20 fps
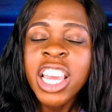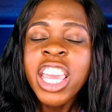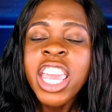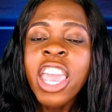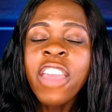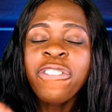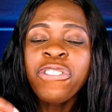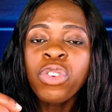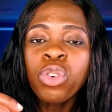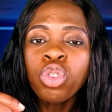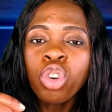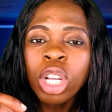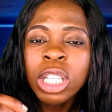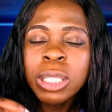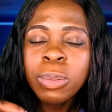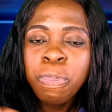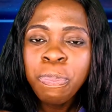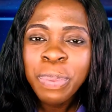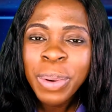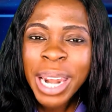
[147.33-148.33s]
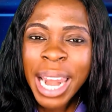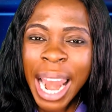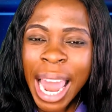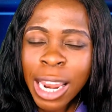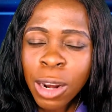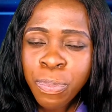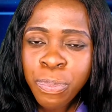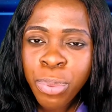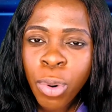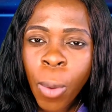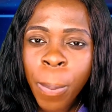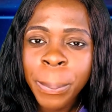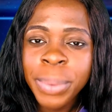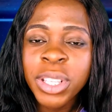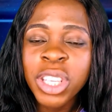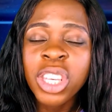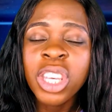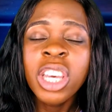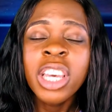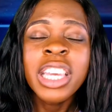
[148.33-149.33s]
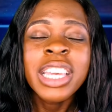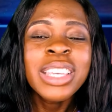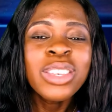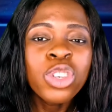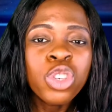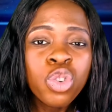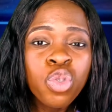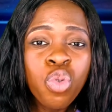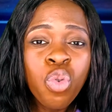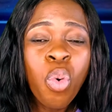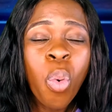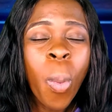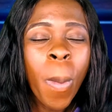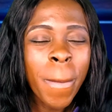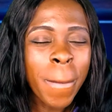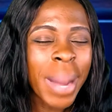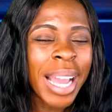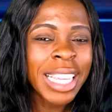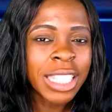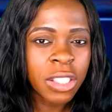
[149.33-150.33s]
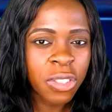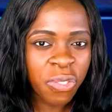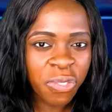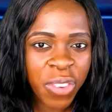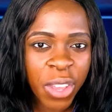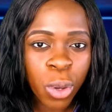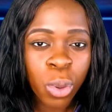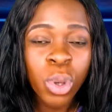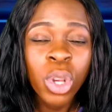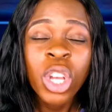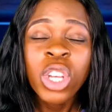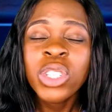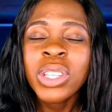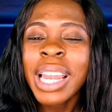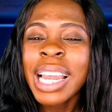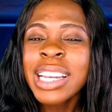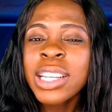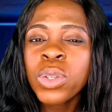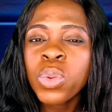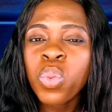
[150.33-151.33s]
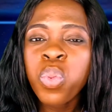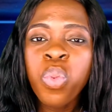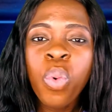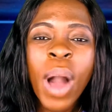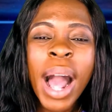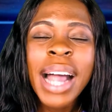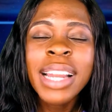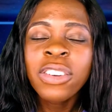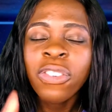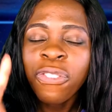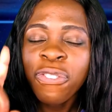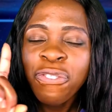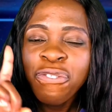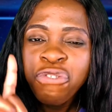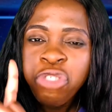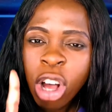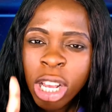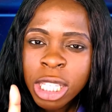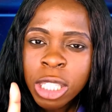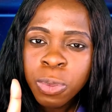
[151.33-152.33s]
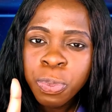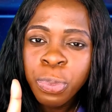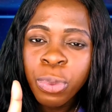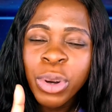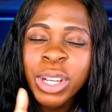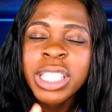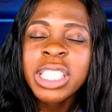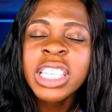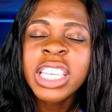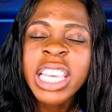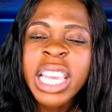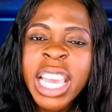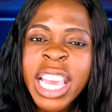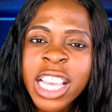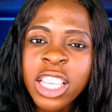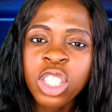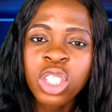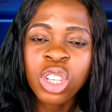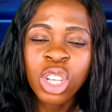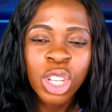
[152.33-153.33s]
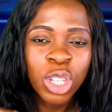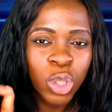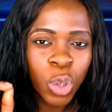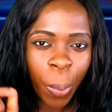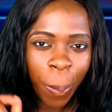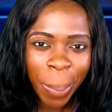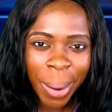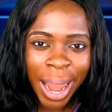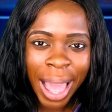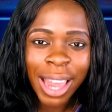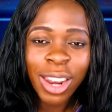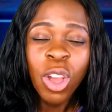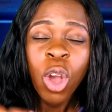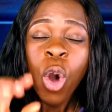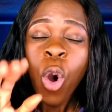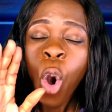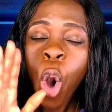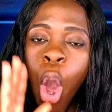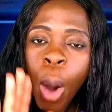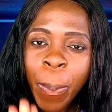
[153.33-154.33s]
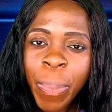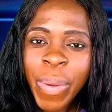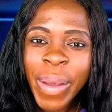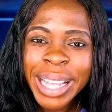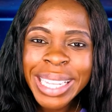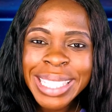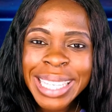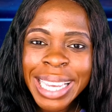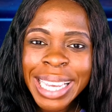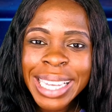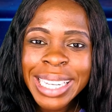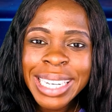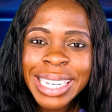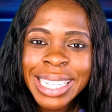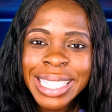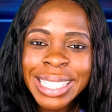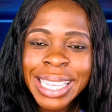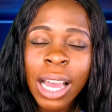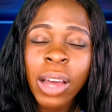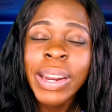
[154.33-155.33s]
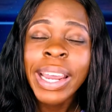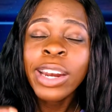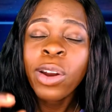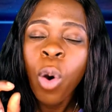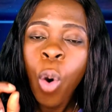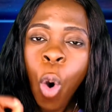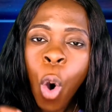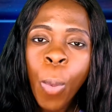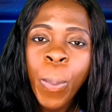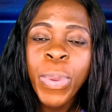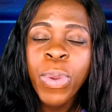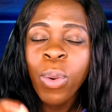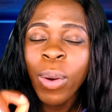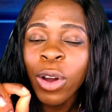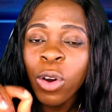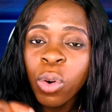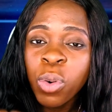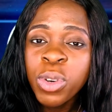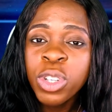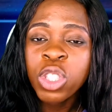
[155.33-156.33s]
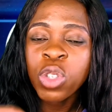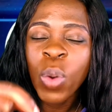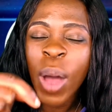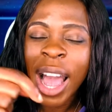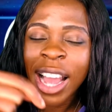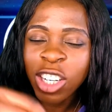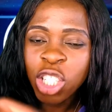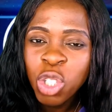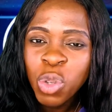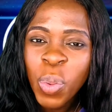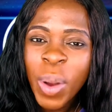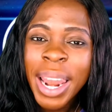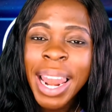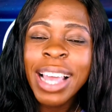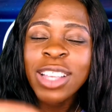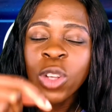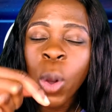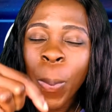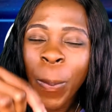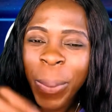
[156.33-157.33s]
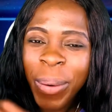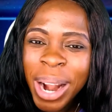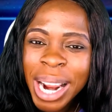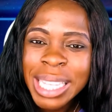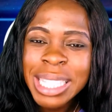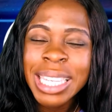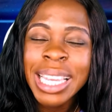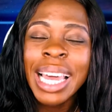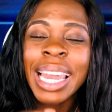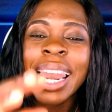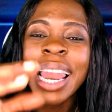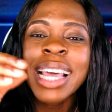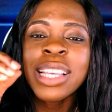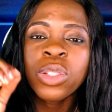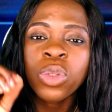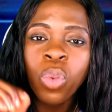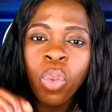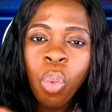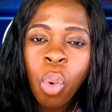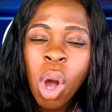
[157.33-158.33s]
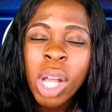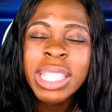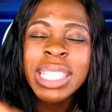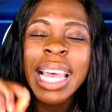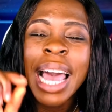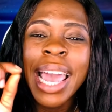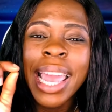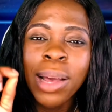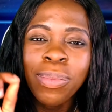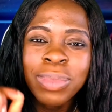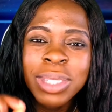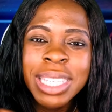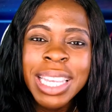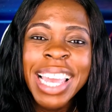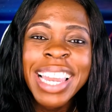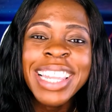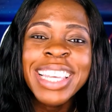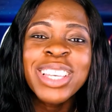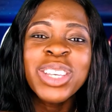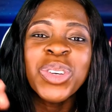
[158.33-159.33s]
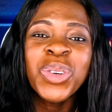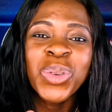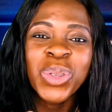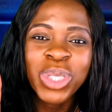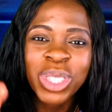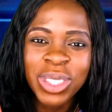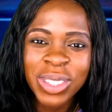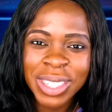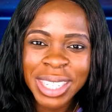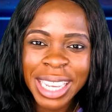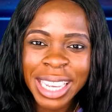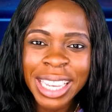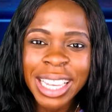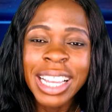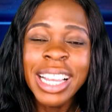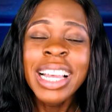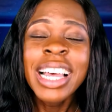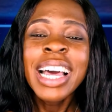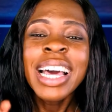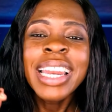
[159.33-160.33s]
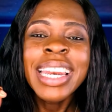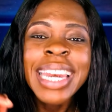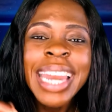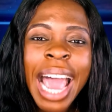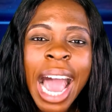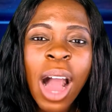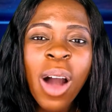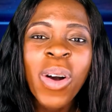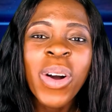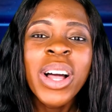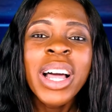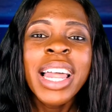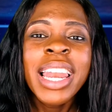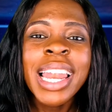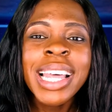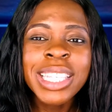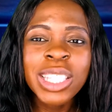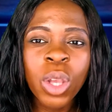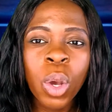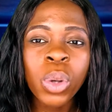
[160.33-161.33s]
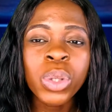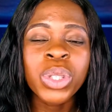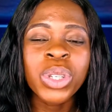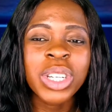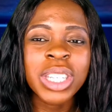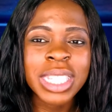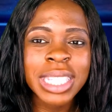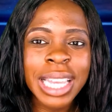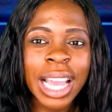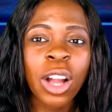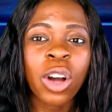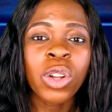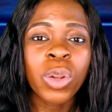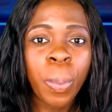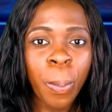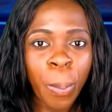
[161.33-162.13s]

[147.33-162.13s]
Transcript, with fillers: if you don't plan properly you might fail so that is why the first point is to plan. Hope you are taking it down and hope you are going to actualize or practicalize what I am telling you today. Now, let's go to the second